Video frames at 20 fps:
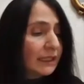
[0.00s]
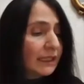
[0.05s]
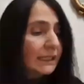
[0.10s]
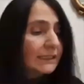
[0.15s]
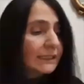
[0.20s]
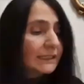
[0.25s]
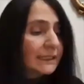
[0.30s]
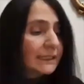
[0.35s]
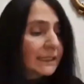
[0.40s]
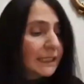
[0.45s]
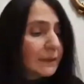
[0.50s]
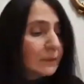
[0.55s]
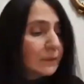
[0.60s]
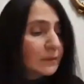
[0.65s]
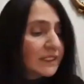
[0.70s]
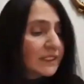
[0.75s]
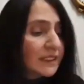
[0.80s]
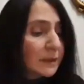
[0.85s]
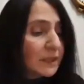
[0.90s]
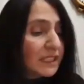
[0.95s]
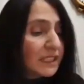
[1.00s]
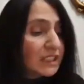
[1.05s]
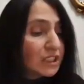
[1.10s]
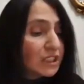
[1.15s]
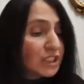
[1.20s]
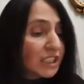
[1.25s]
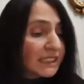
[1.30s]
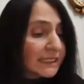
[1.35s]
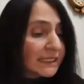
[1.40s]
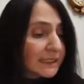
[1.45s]
It seemed to me
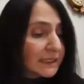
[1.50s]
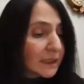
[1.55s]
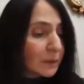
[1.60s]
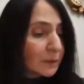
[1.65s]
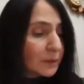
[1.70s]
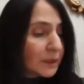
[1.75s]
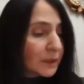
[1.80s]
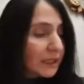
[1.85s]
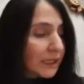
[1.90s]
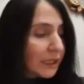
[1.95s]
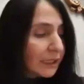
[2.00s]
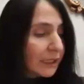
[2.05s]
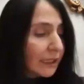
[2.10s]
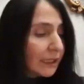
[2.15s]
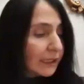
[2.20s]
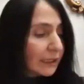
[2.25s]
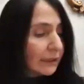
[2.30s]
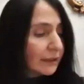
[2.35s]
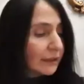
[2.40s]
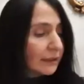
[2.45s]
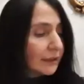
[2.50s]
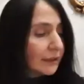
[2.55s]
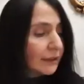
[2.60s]
just a beginning.